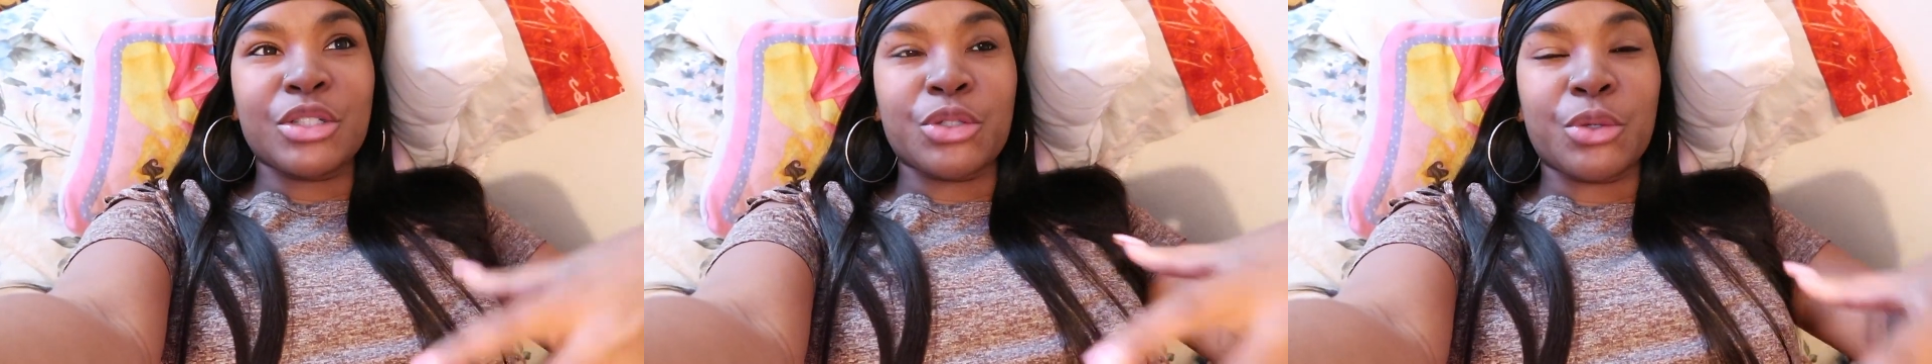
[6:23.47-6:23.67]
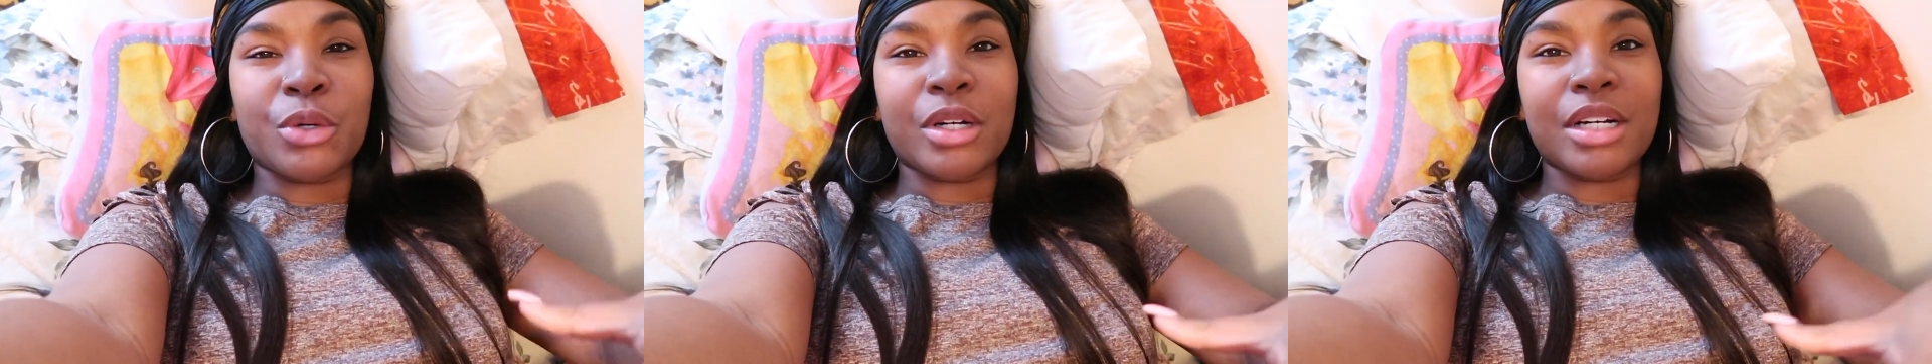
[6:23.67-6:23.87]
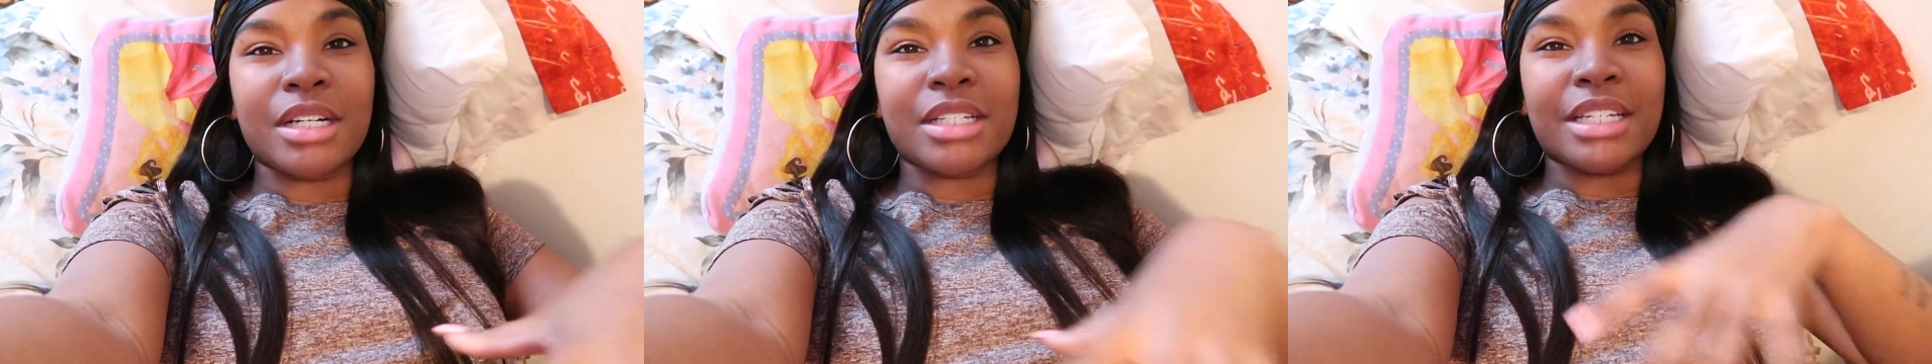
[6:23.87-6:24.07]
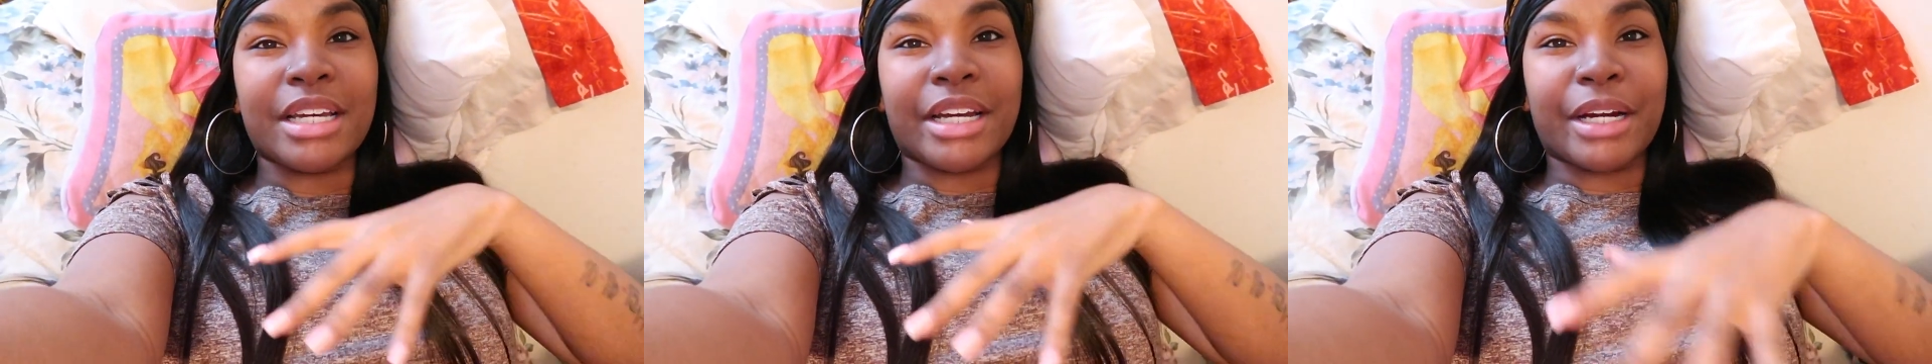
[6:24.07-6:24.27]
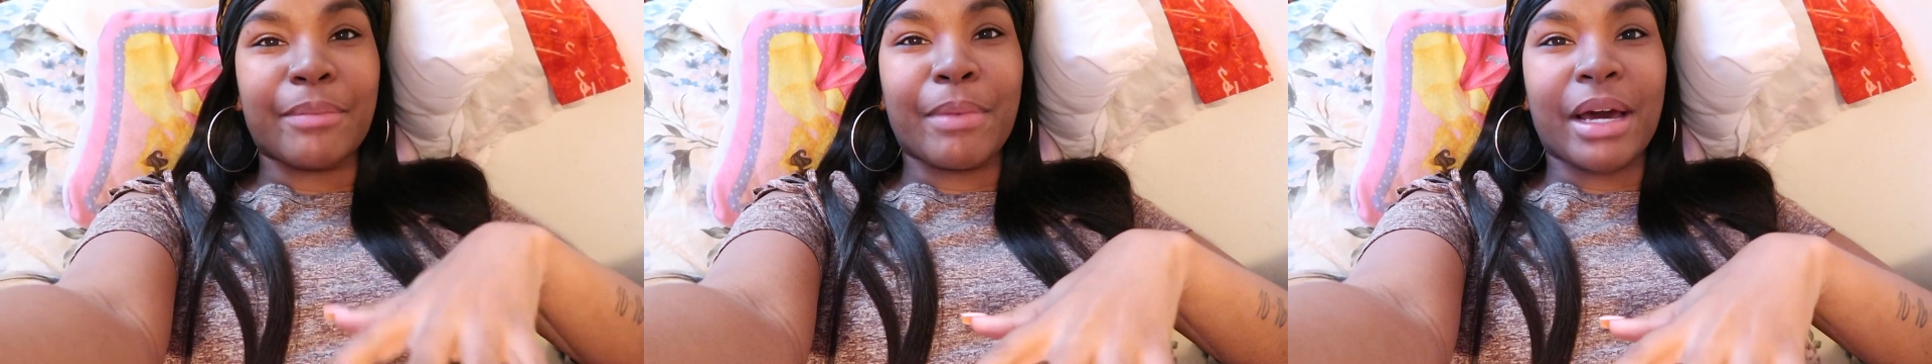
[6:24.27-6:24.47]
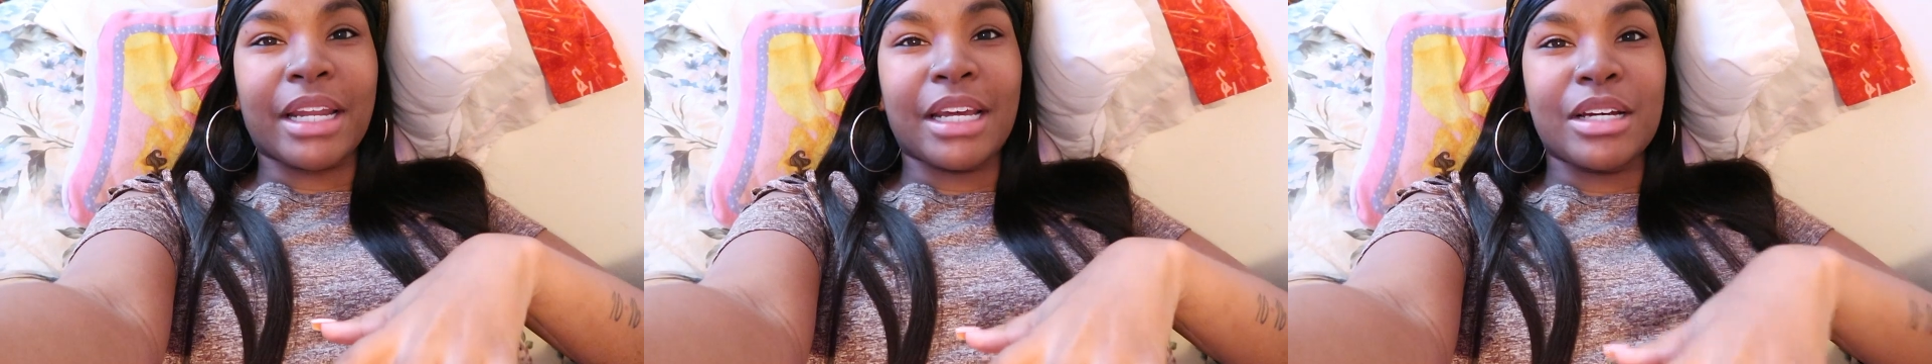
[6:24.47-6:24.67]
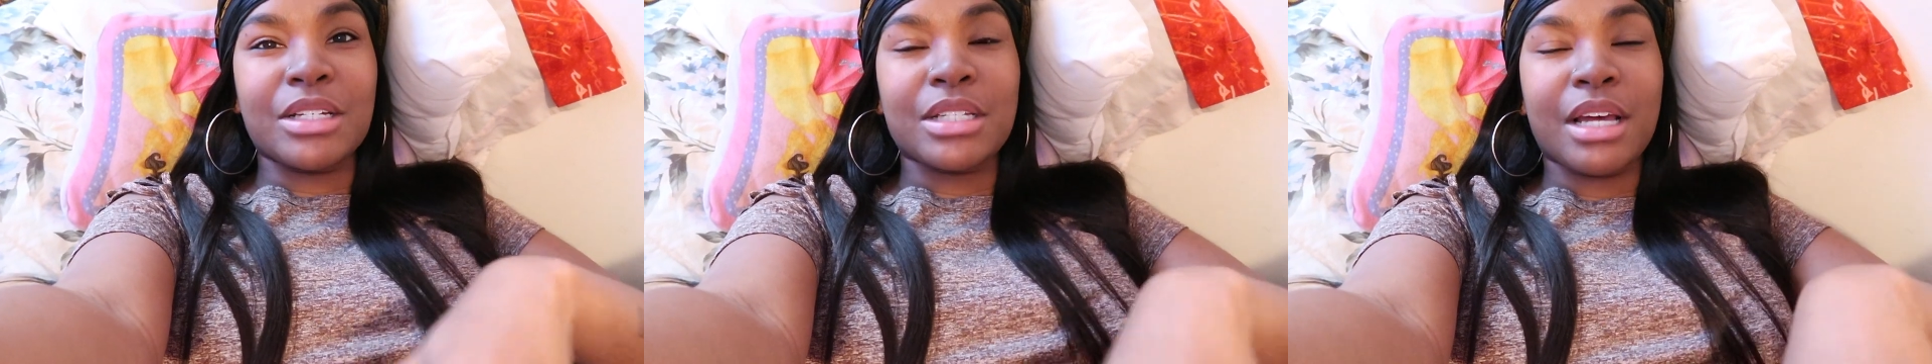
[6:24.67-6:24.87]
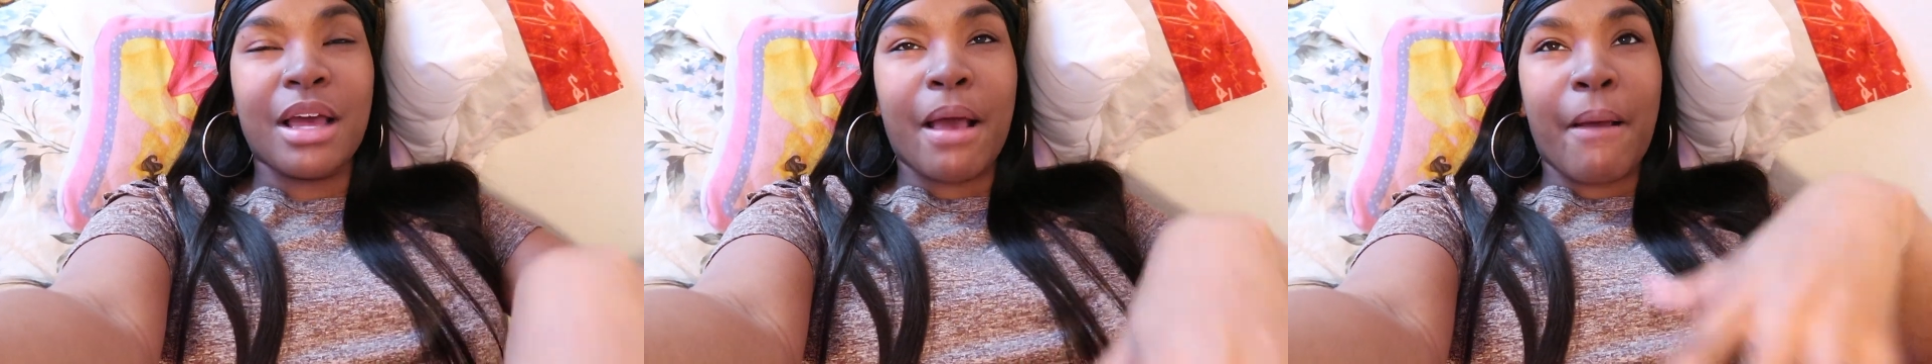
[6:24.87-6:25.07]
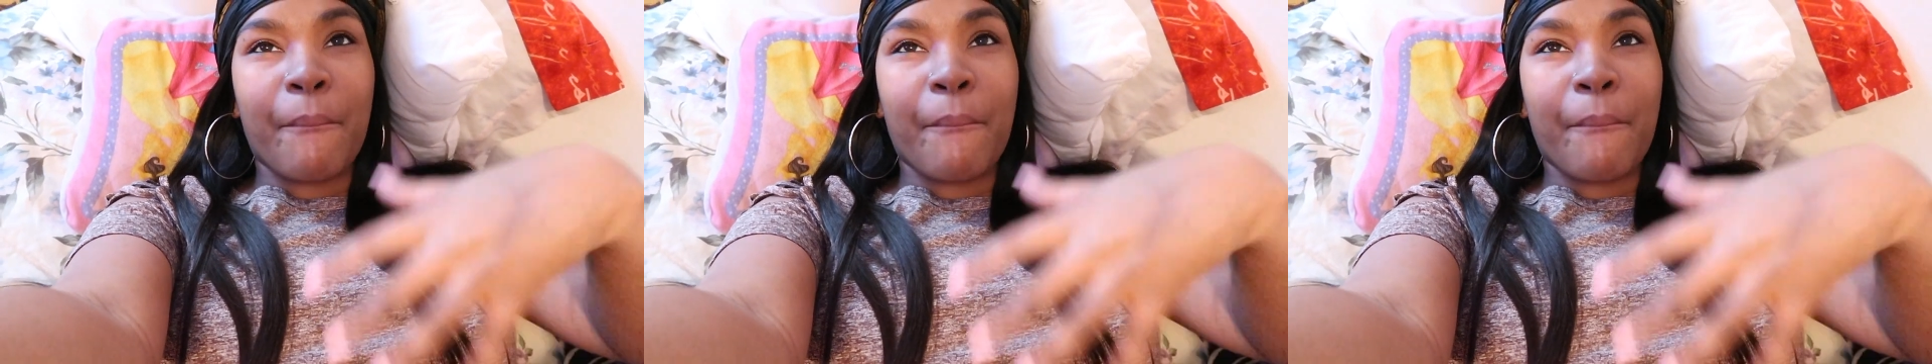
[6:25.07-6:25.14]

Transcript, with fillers: towards everybody else